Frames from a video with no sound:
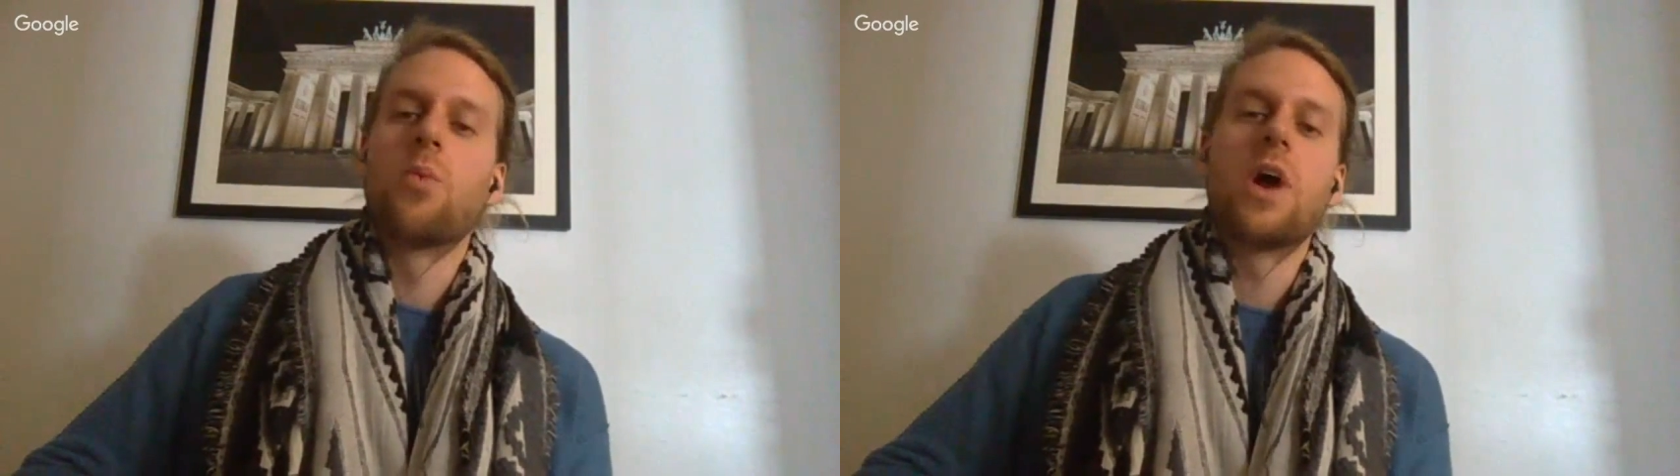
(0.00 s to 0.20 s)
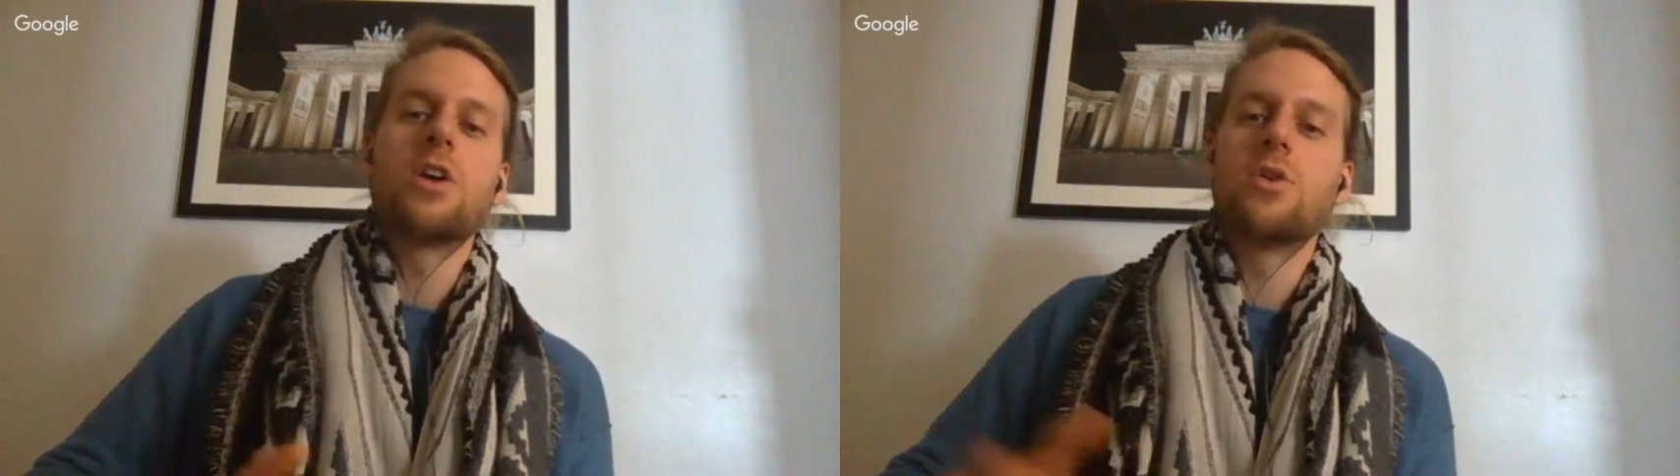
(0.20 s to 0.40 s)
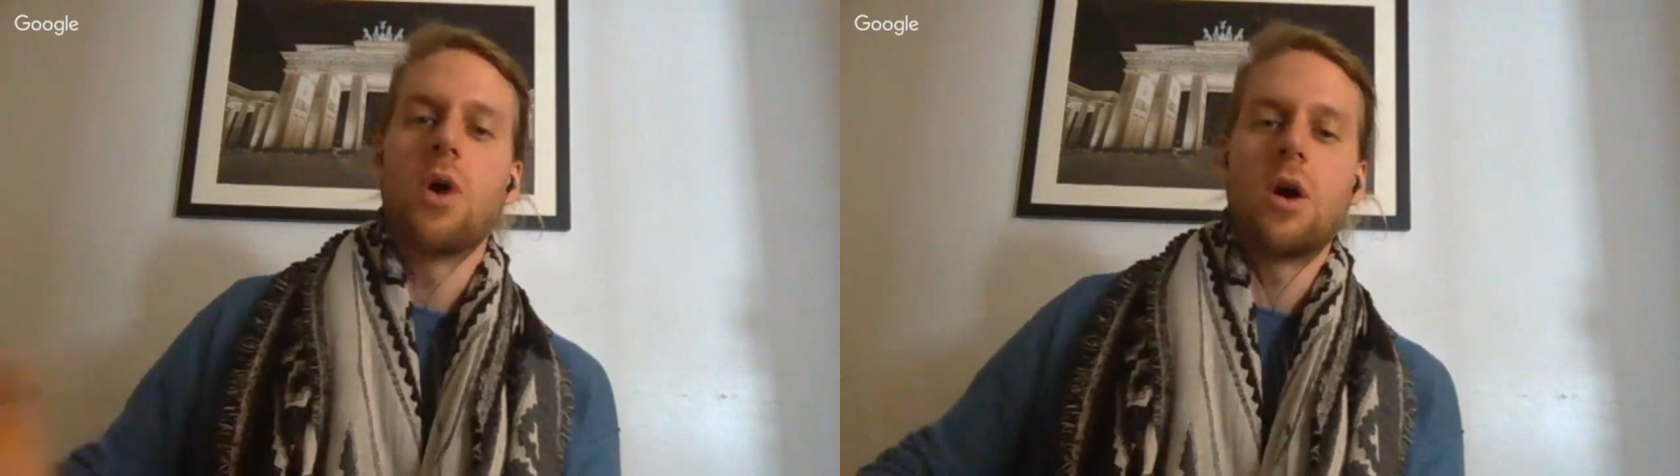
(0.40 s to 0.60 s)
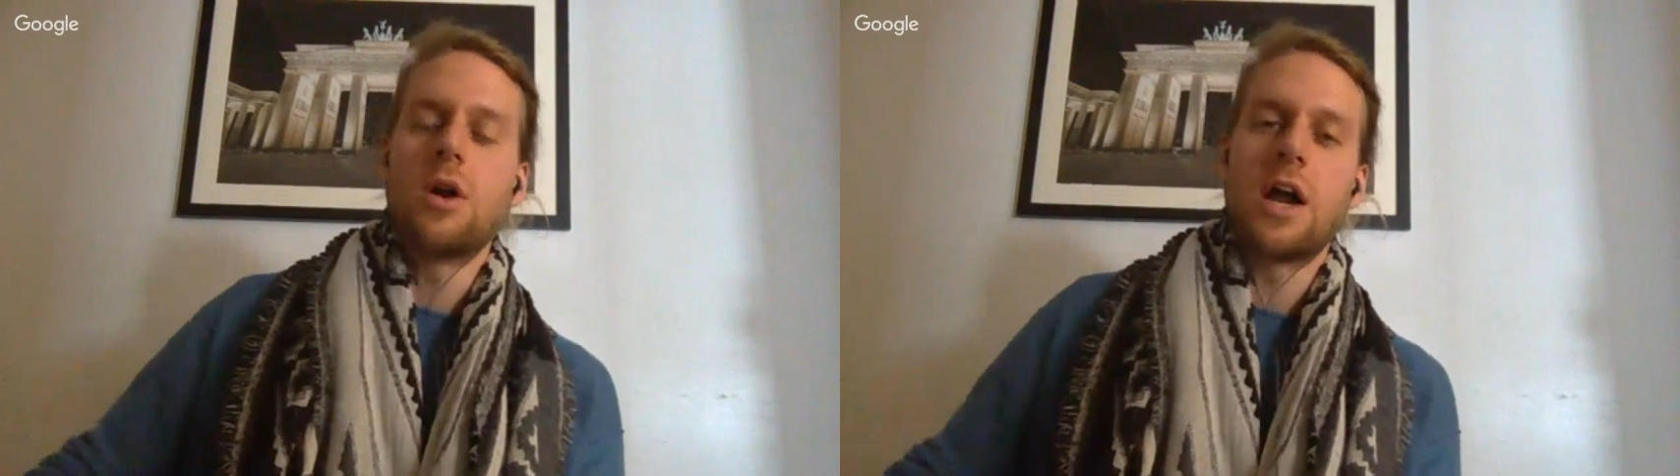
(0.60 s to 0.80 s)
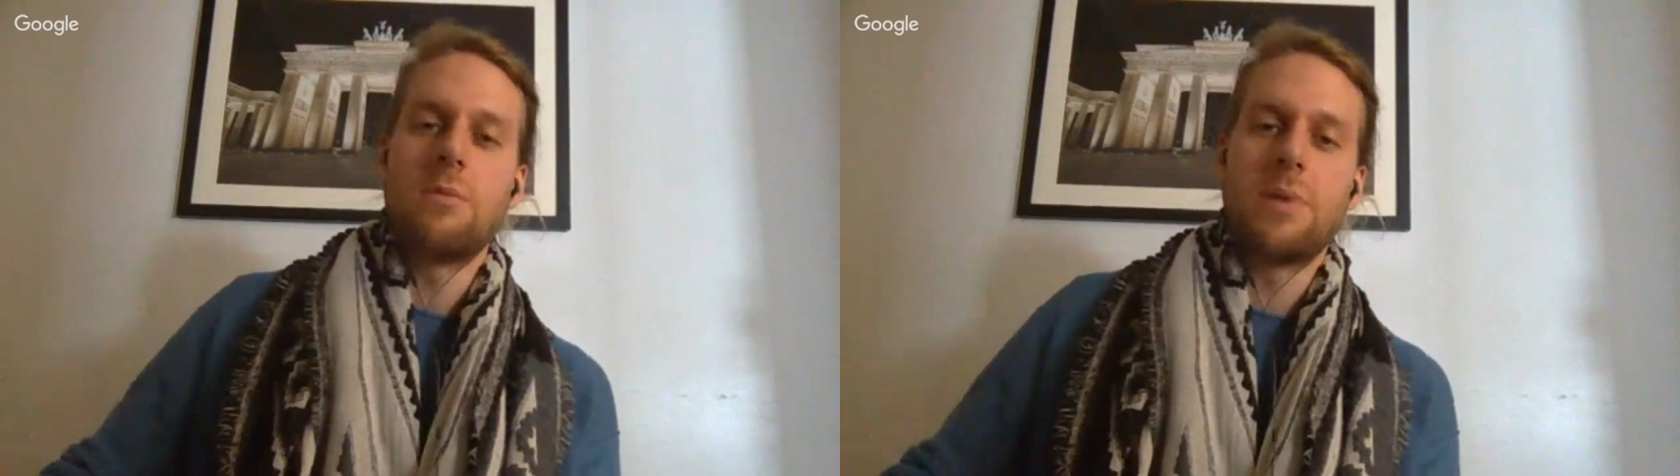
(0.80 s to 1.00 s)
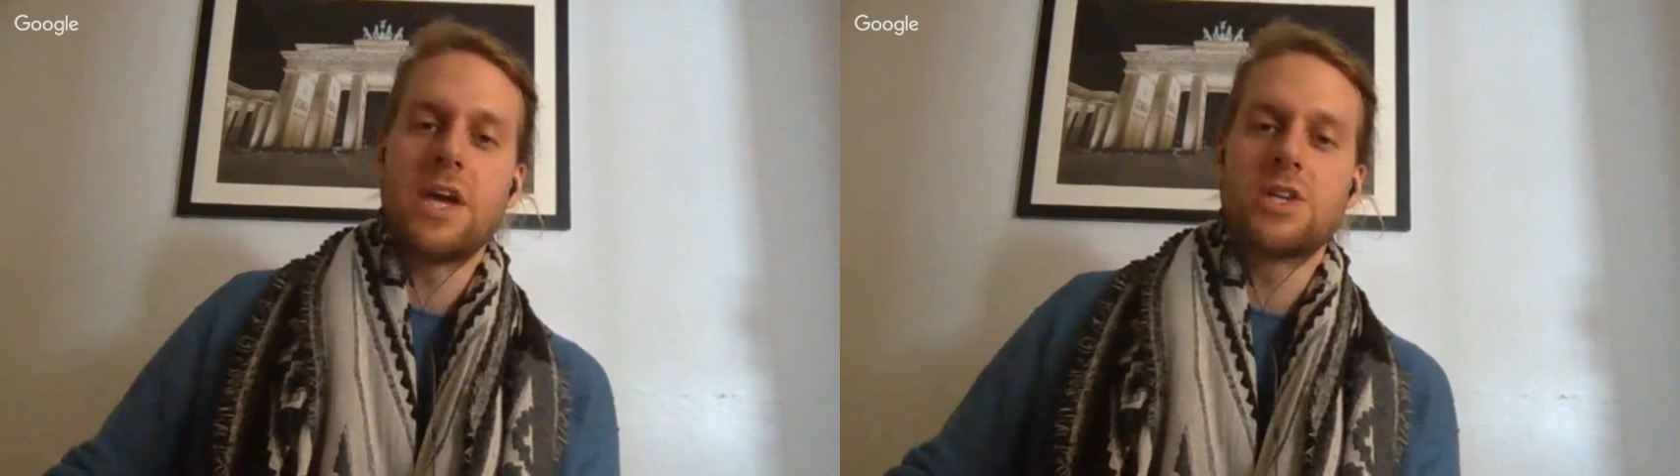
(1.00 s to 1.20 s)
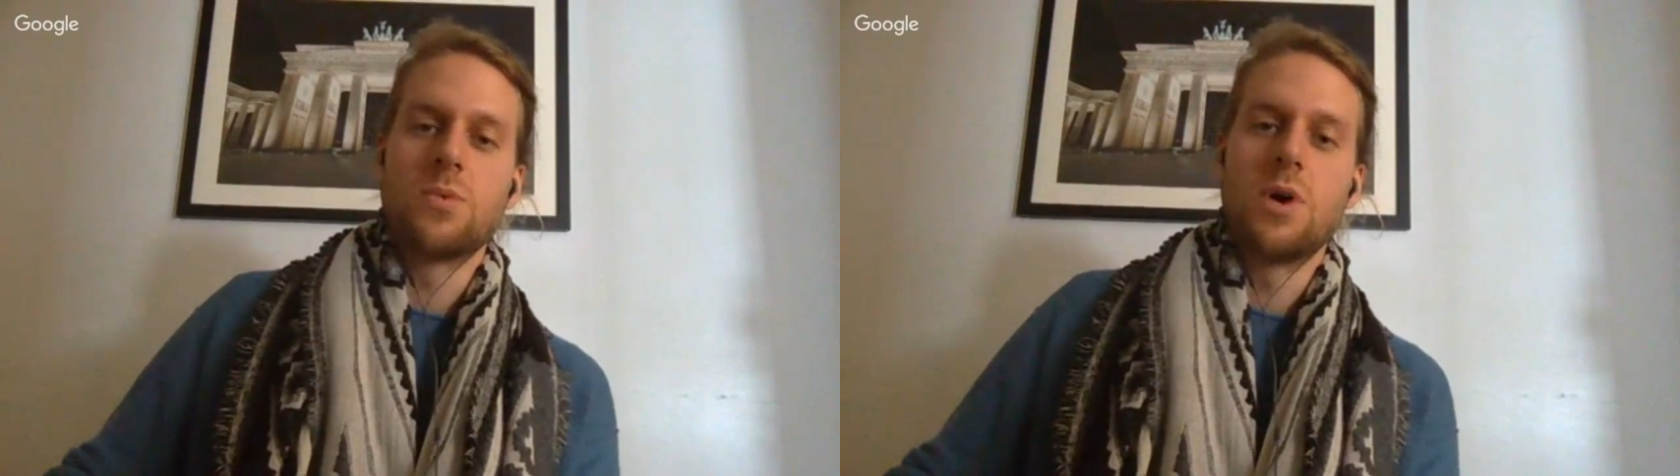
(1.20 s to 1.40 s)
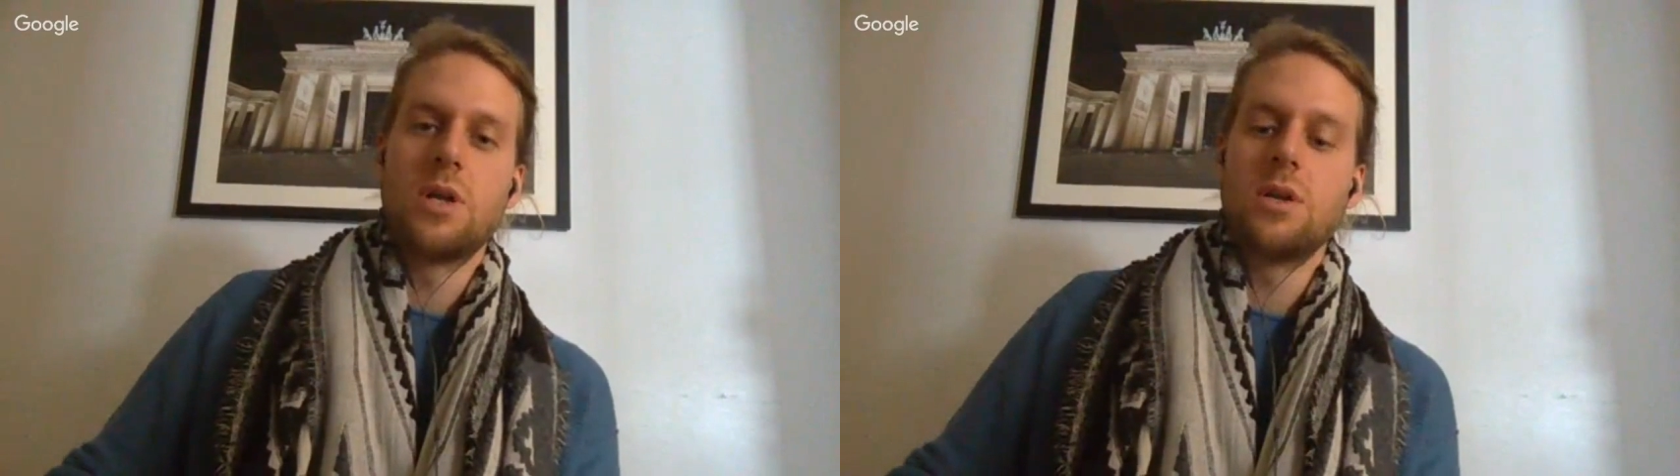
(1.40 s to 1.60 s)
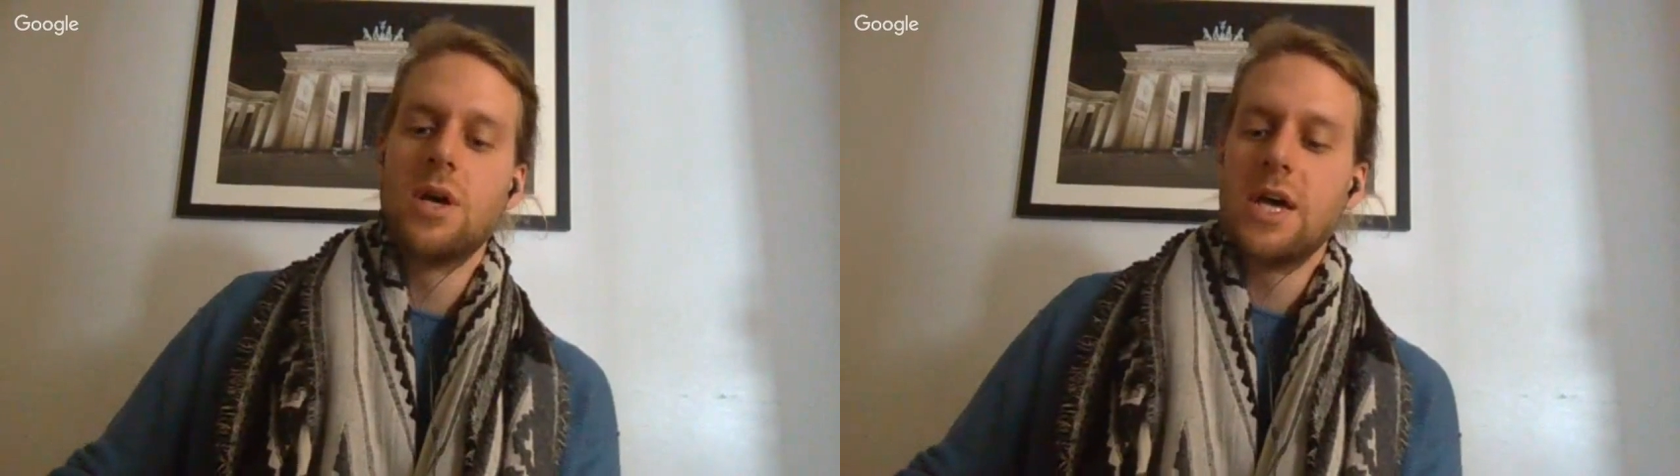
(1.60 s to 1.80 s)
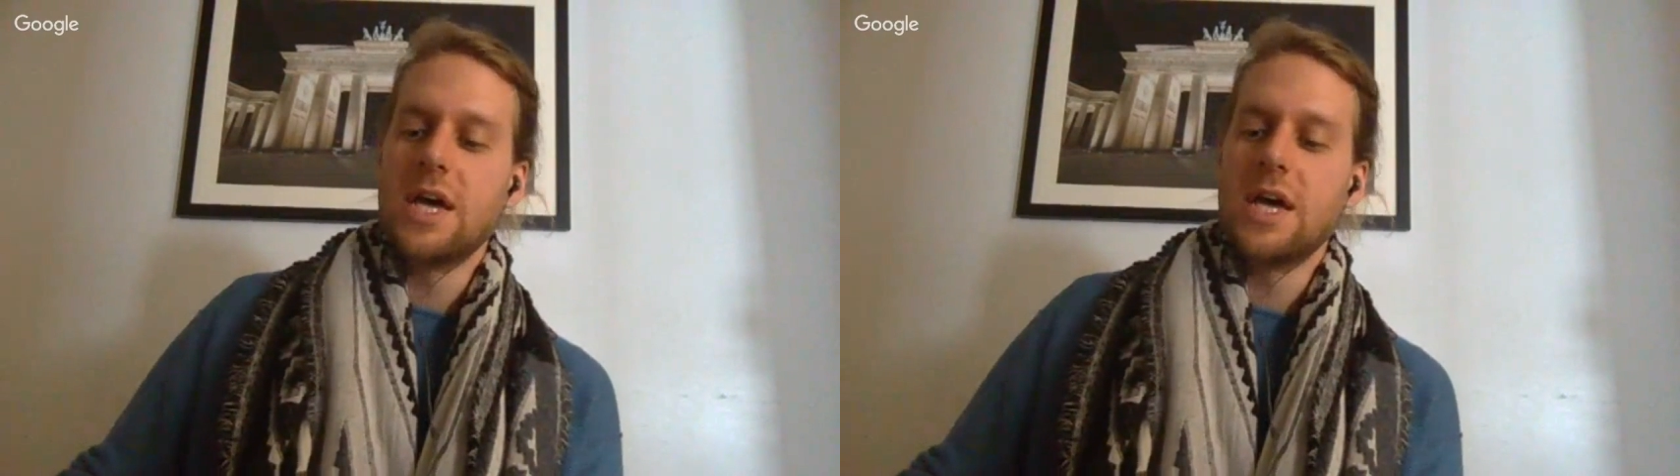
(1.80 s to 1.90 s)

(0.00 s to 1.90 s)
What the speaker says: where you are, not on page 1,